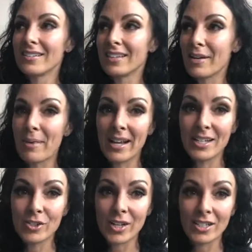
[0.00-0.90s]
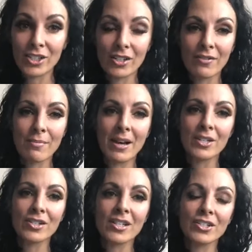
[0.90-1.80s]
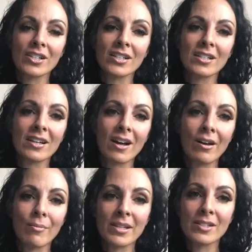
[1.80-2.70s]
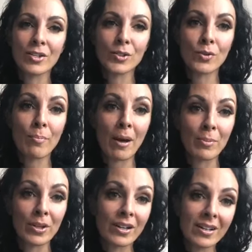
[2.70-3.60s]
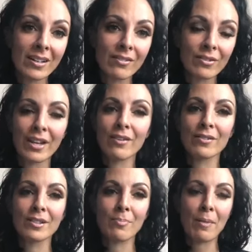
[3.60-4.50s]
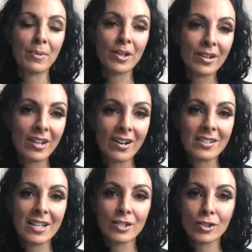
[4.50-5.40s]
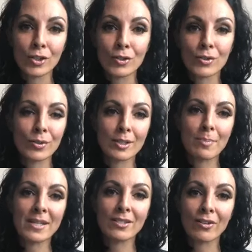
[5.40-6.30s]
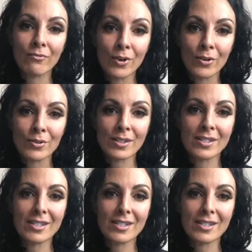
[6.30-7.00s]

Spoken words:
Like, by any stretch of the imagination. It's also a popularity, like, it's a popularity contest too, so it's based on votes.